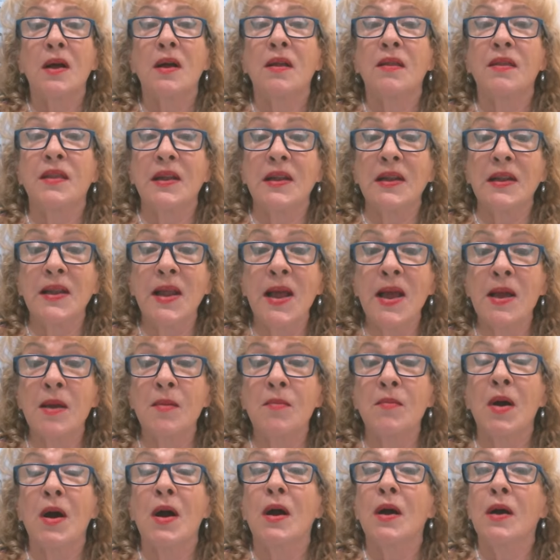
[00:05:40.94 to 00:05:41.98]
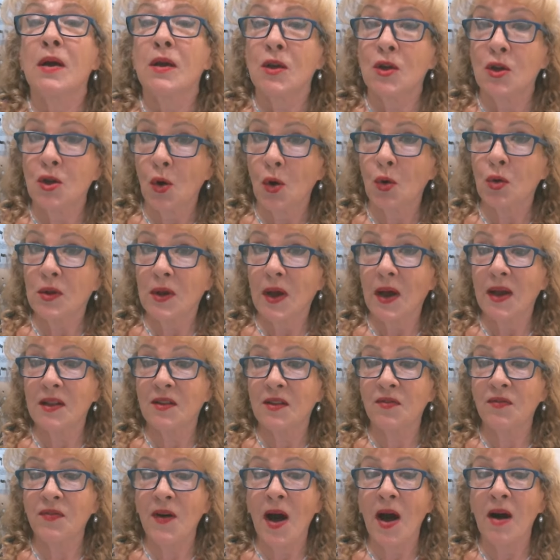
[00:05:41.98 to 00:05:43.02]
the name
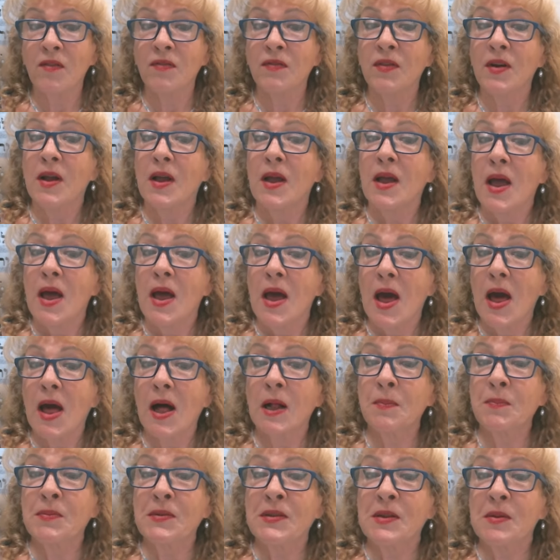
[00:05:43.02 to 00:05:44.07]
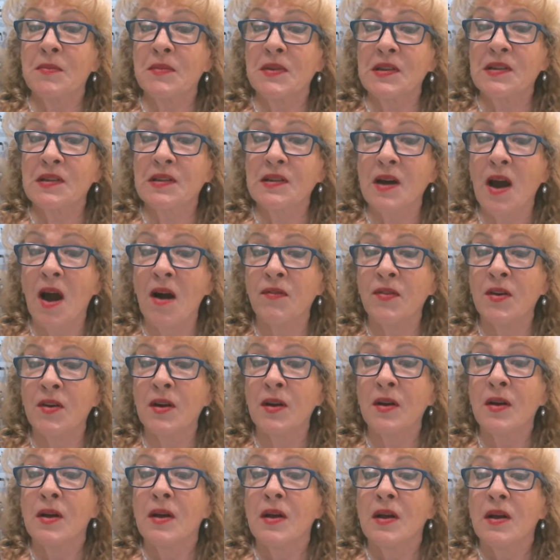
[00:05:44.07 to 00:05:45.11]
Yod-Chet-Vav helps him discover
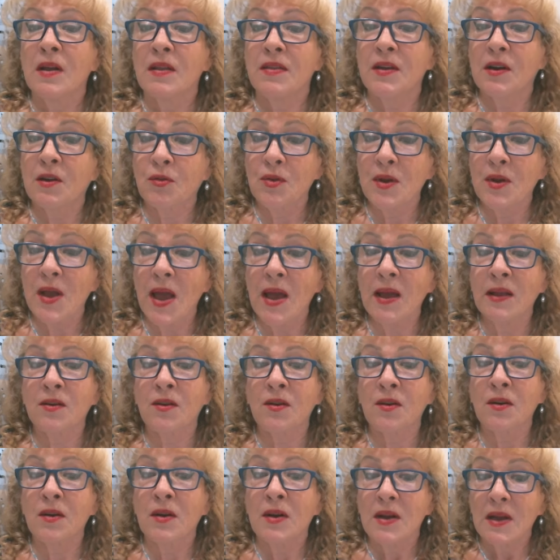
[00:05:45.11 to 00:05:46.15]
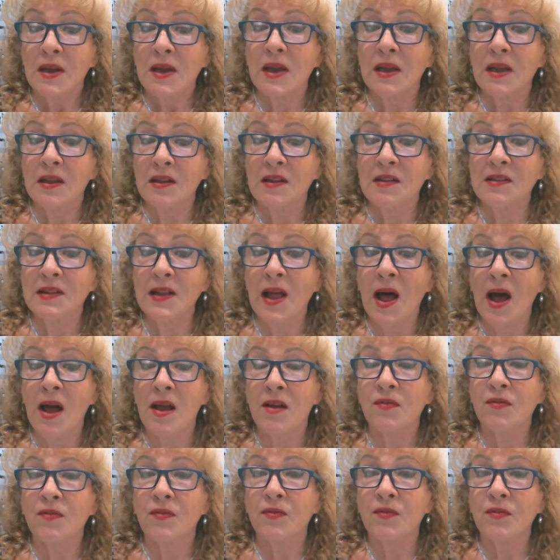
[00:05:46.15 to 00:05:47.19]
the Creator in his
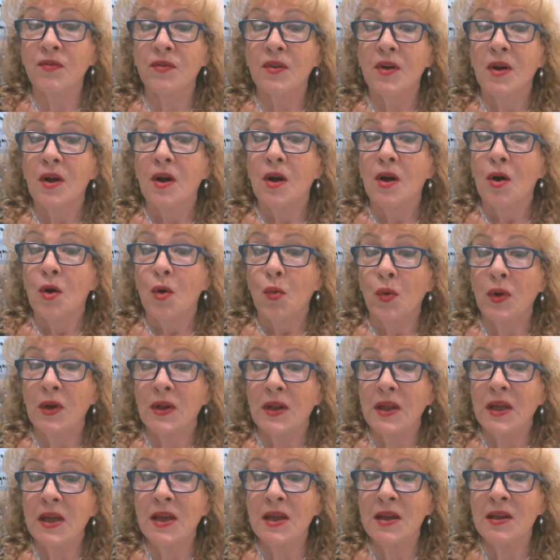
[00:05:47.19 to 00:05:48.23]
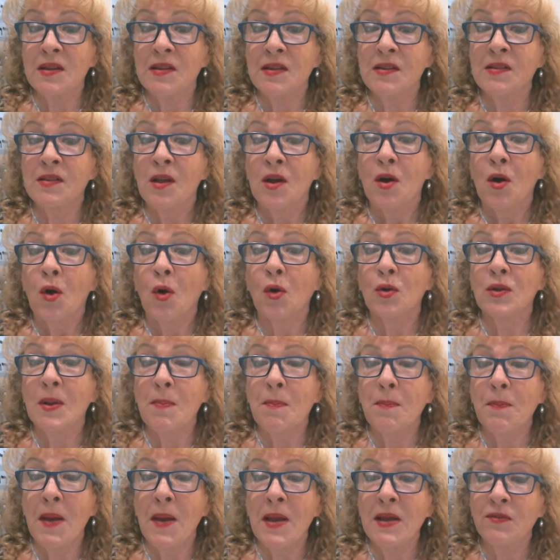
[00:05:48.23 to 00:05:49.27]
life when he is on a
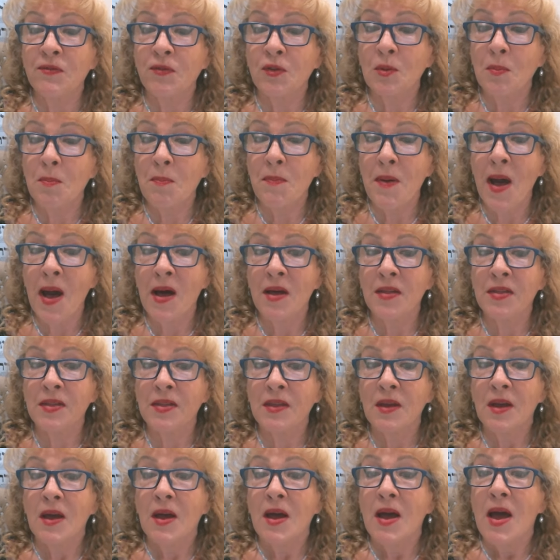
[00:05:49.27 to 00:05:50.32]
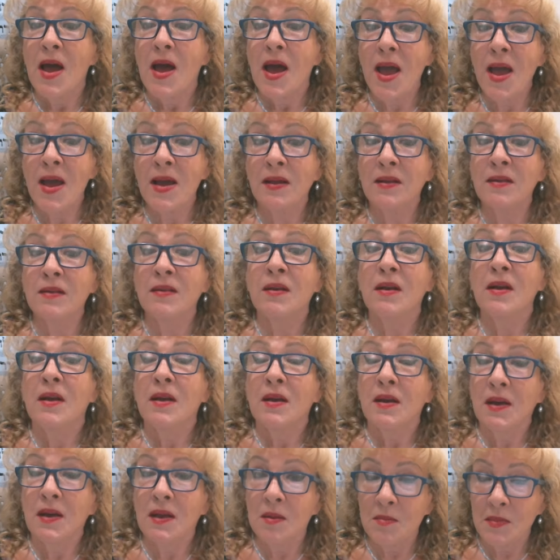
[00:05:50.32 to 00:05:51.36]
painful path and
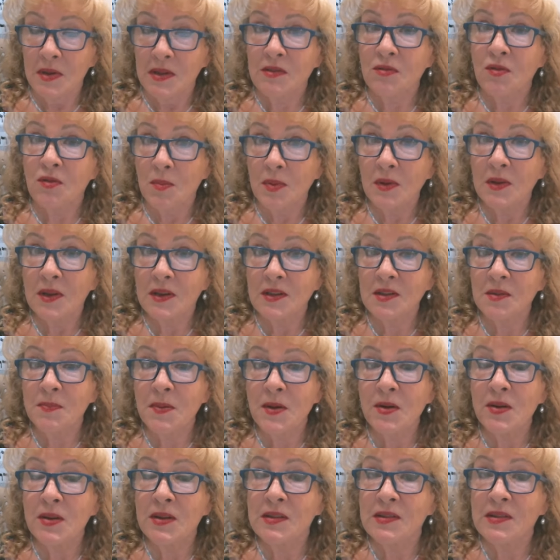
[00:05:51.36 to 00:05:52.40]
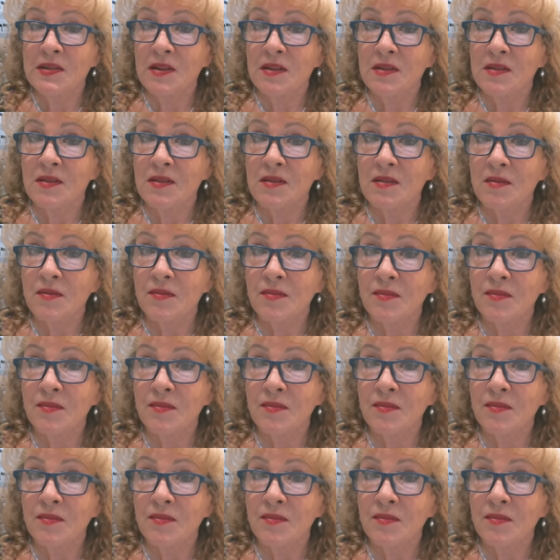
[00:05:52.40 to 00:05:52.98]
in miserable experiences.